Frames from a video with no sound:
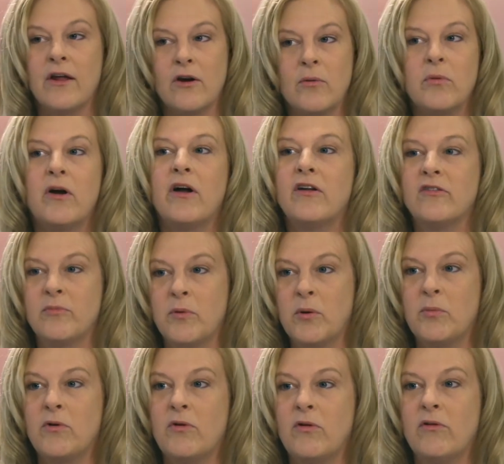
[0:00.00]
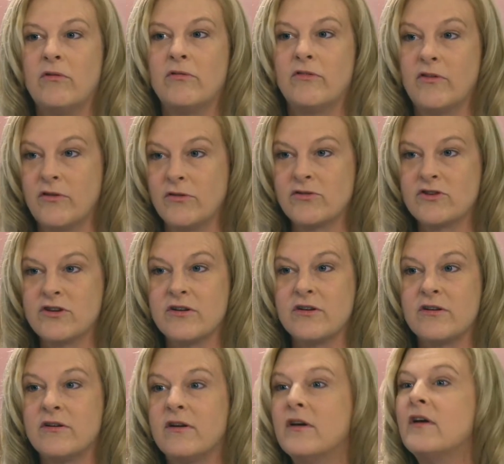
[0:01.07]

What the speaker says: enterprise mobile solution.